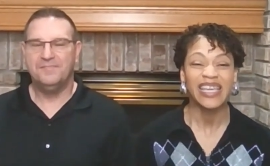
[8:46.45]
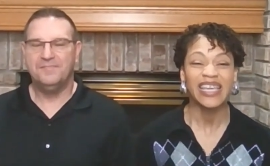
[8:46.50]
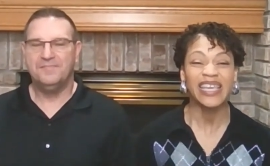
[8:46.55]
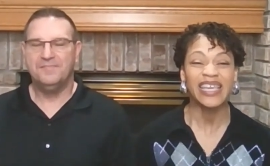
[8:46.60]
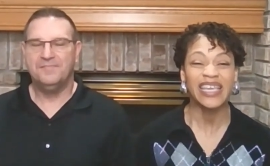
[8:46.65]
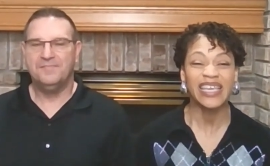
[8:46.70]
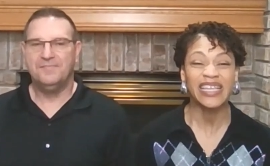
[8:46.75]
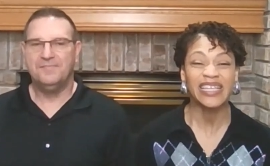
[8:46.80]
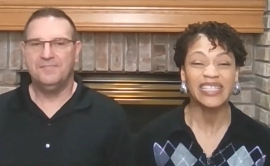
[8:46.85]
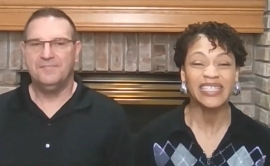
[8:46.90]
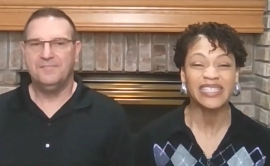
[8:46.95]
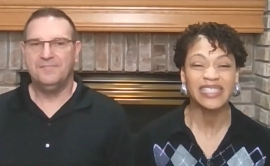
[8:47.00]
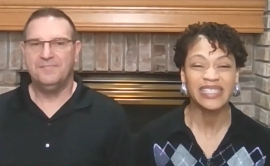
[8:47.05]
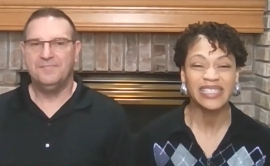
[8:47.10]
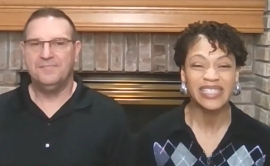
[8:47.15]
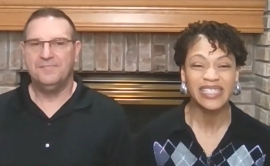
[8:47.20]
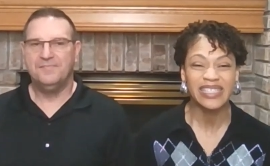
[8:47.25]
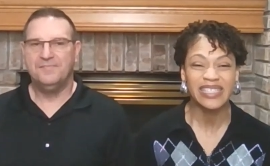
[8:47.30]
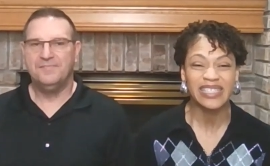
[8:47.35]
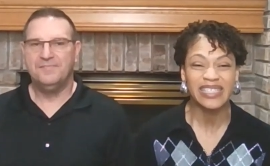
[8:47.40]

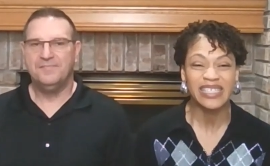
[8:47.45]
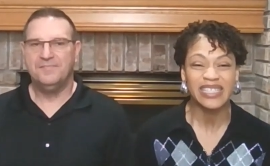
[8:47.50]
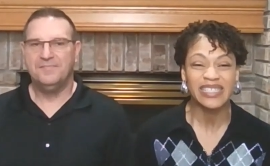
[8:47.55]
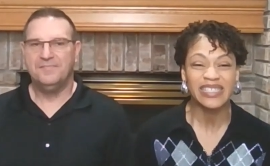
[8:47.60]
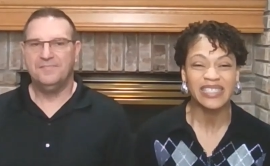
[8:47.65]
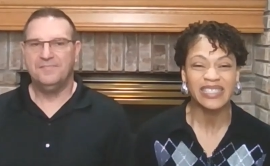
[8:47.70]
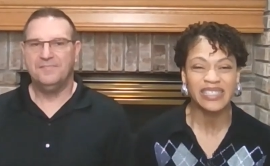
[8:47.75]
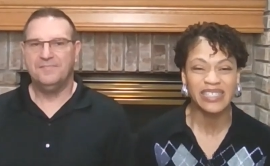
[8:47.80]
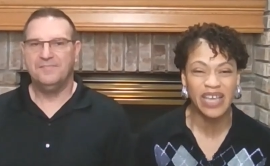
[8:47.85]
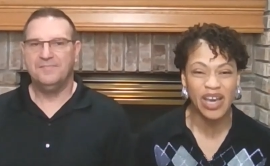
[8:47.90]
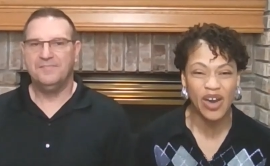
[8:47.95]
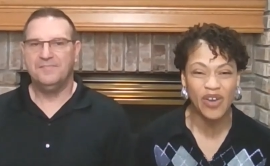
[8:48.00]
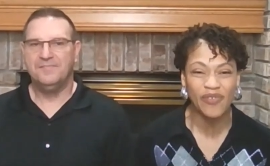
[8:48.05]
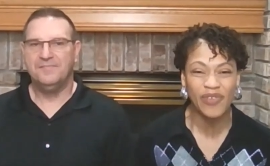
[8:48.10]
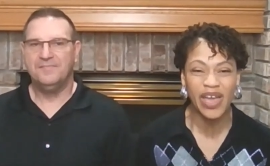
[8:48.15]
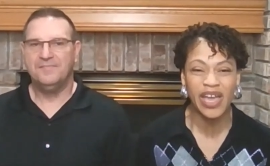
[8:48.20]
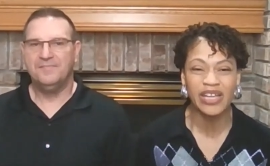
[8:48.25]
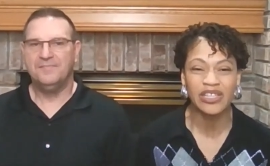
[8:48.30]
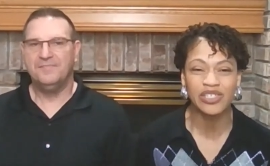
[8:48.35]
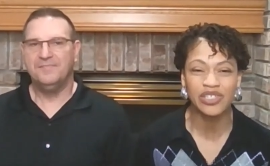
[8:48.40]
Speaker 1: insistent self
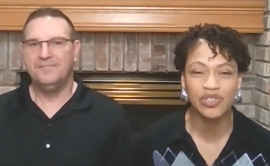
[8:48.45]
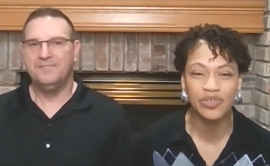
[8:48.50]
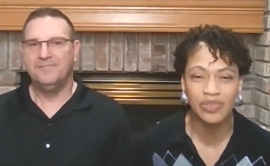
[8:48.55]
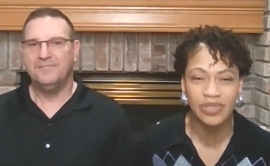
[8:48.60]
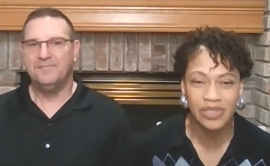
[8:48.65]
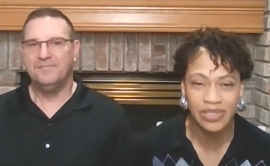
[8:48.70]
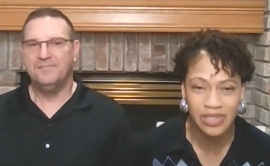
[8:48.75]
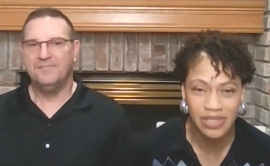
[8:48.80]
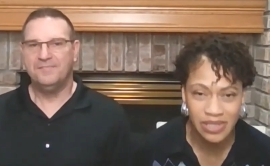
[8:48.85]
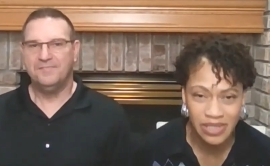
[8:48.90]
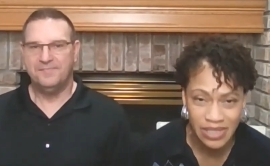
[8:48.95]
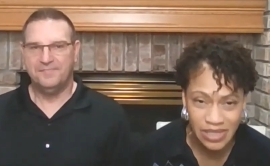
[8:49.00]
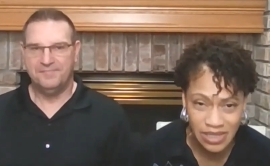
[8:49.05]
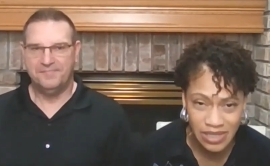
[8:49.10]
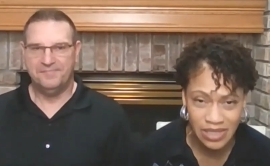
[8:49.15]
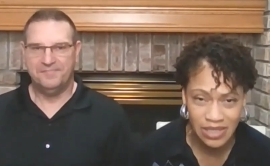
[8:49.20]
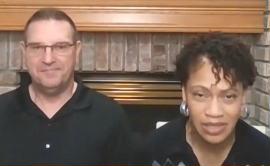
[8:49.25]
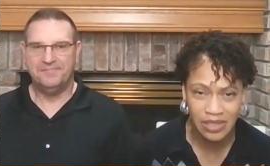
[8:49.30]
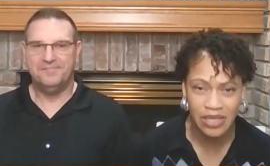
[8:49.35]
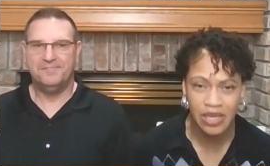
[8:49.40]
as you
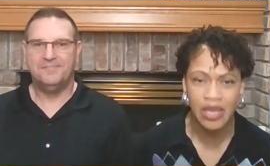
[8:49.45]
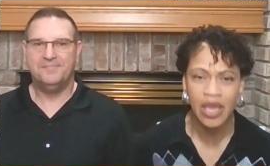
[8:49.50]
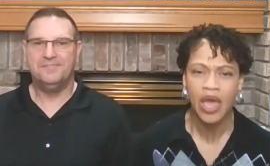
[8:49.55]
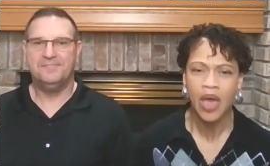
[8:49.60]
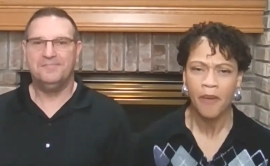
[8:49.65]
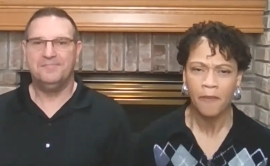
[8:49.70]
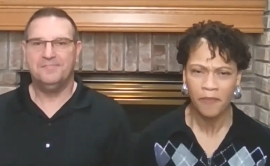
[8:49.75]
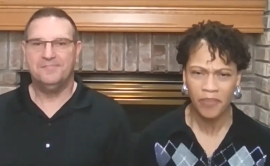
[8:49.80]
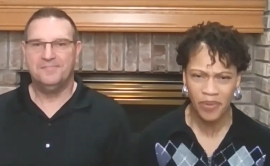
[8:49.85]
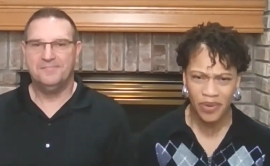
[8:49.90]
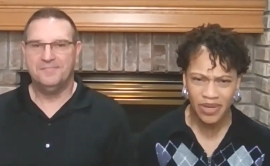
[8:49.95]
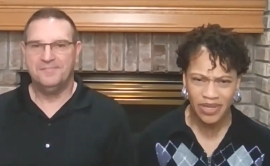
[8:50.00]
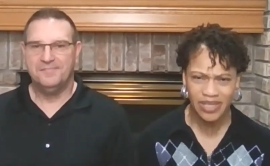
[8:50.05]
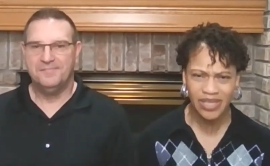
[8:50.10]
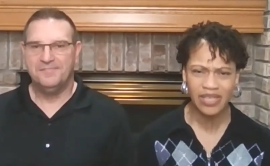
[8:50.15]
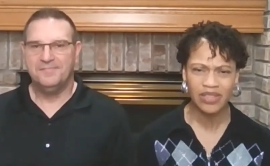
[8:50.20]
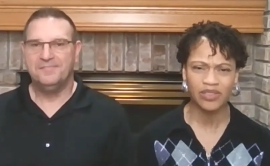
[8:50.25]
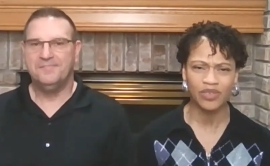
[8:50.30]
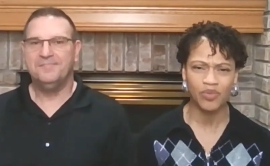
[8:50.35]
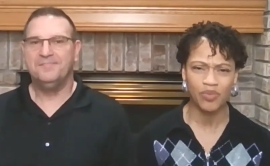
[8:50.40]
consistently put
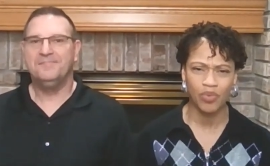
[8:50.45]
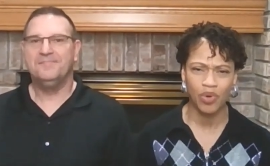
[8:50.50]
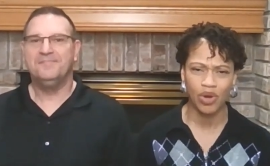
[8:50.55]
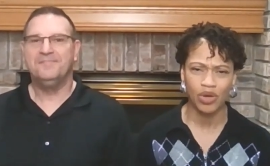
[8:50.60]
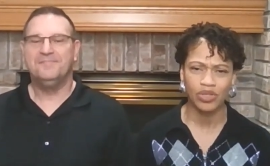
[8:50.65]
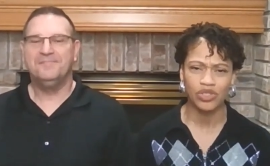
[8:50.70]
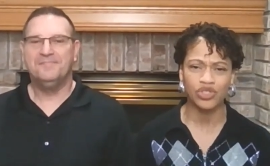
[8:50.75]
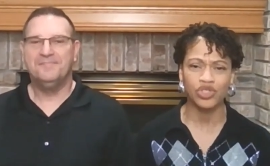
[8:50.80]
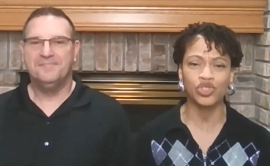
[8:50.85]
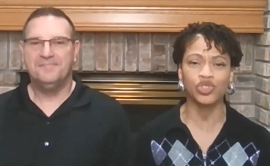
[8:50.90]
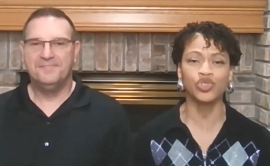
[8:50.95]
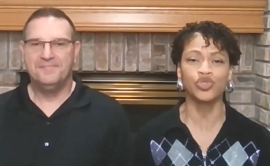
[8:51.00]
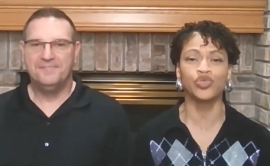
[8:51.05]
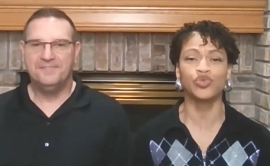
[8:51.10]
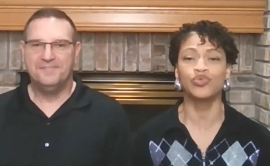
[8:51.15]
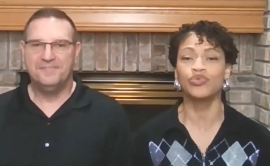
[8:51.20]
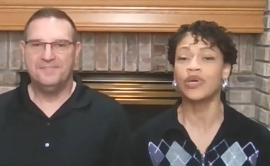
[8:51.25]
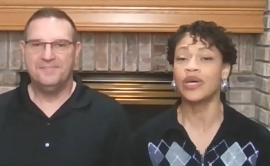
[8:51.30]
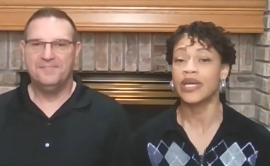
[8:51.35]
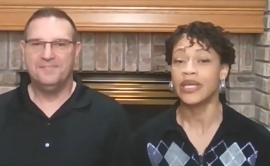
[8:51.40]
in the work
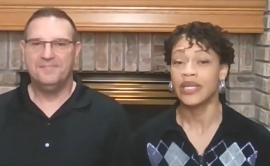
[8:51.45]
to